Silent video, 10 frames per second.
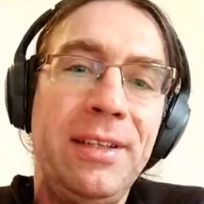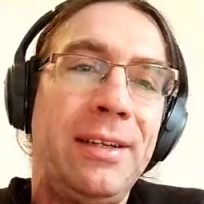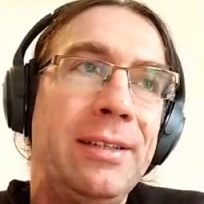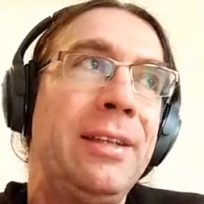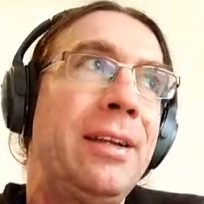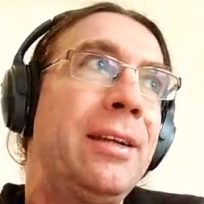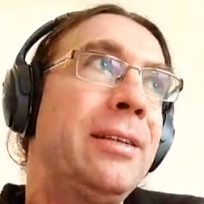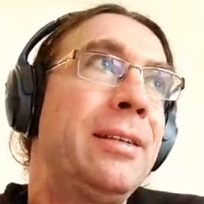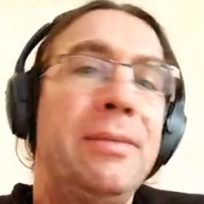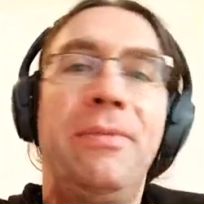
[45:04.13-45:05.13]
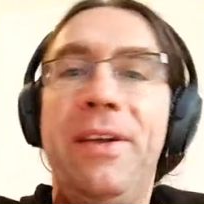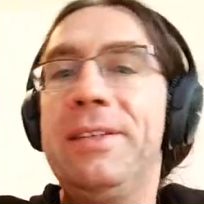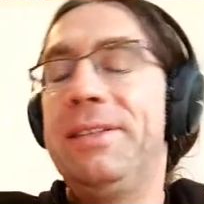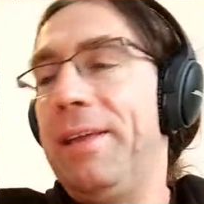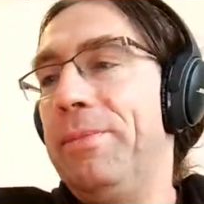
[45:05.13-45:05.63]
that are very
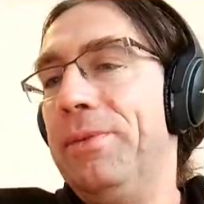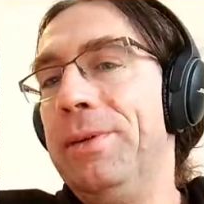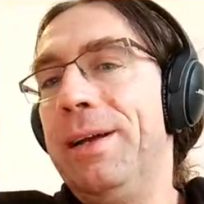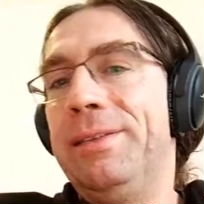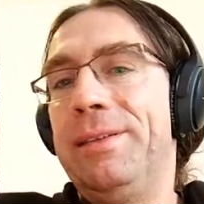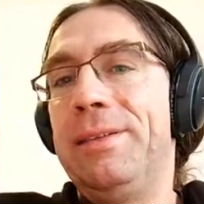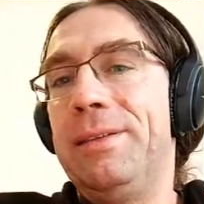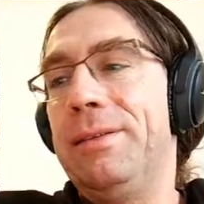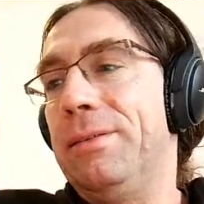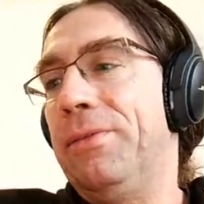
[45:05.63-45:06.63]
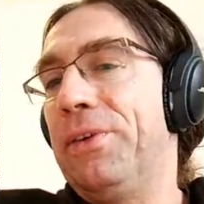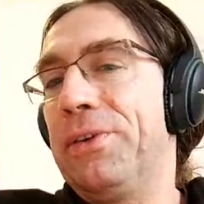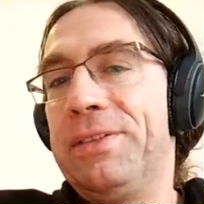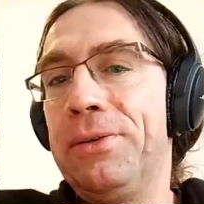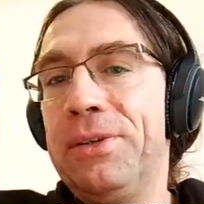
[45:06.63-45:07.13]
stable, and then of
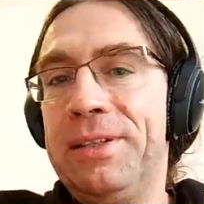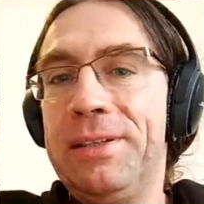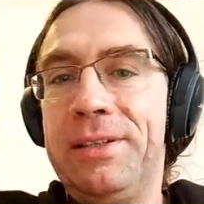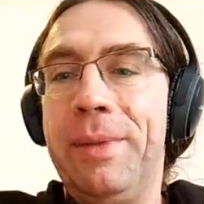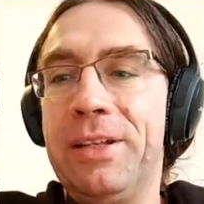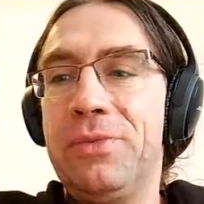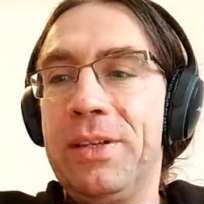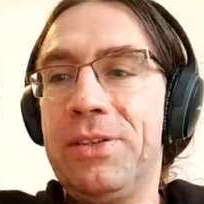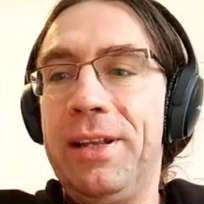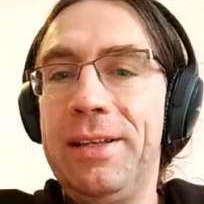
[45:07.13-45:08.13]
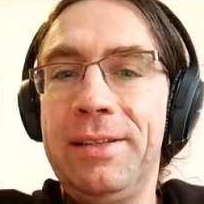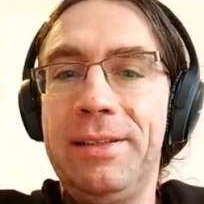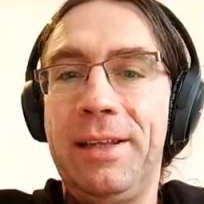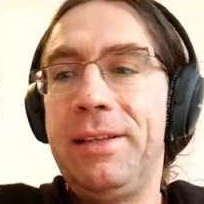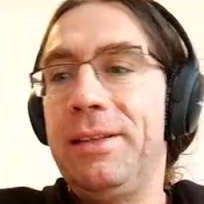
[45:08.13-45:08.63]
course your risk is much less
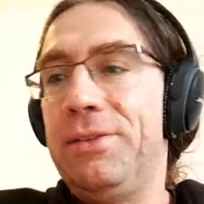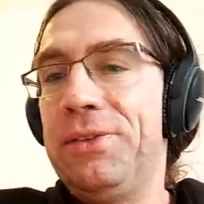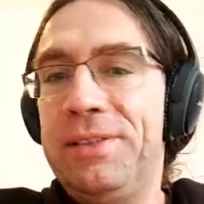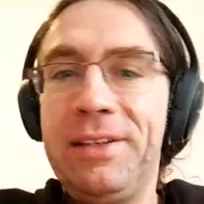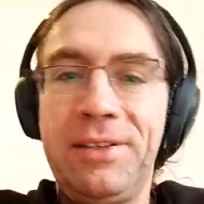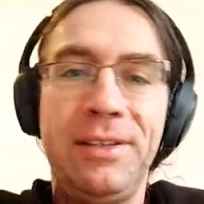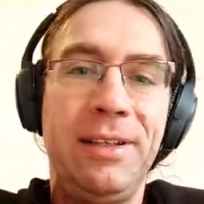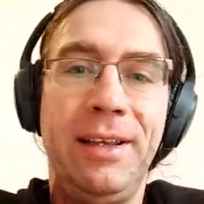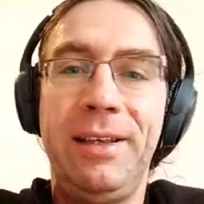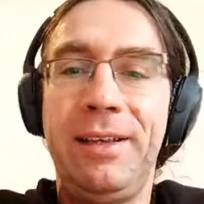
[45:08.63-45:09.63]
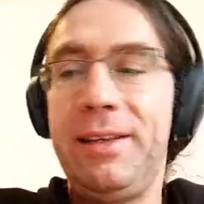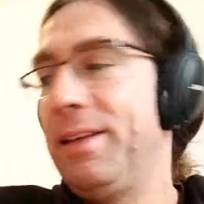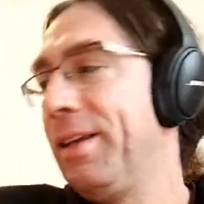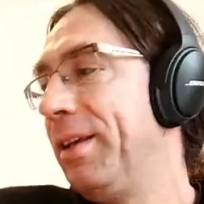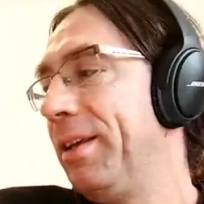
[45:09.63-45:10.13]
than jurisdictions like
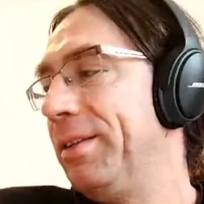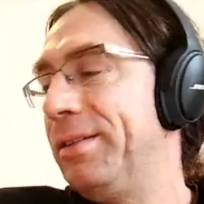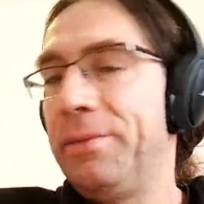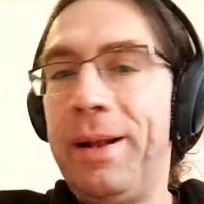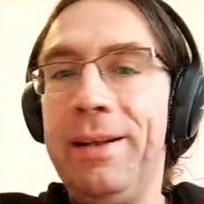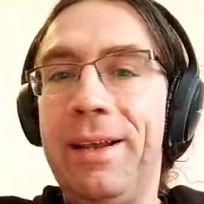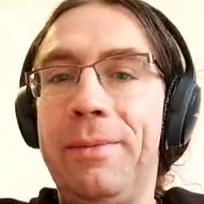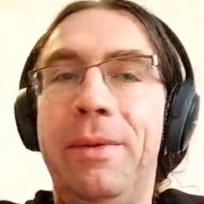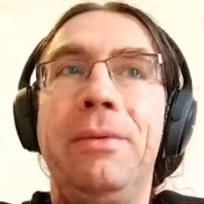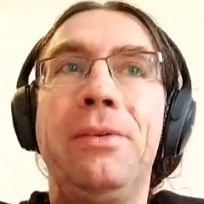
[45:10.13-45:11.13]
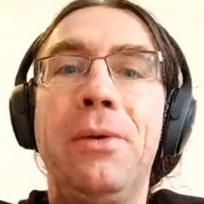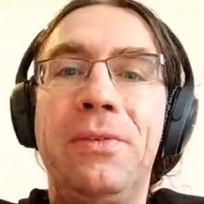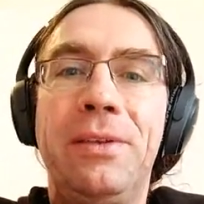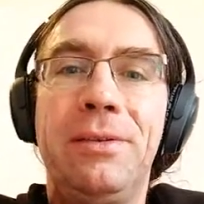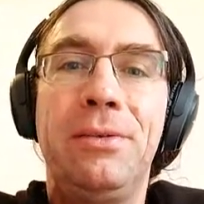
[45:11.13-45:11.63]
Somalia. I don't know if
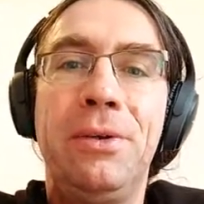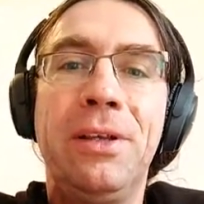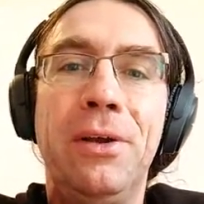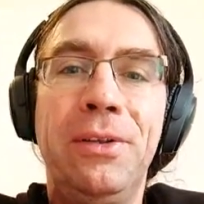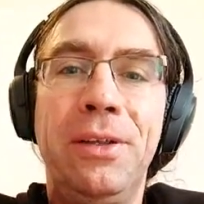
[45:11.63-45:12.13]
you can call it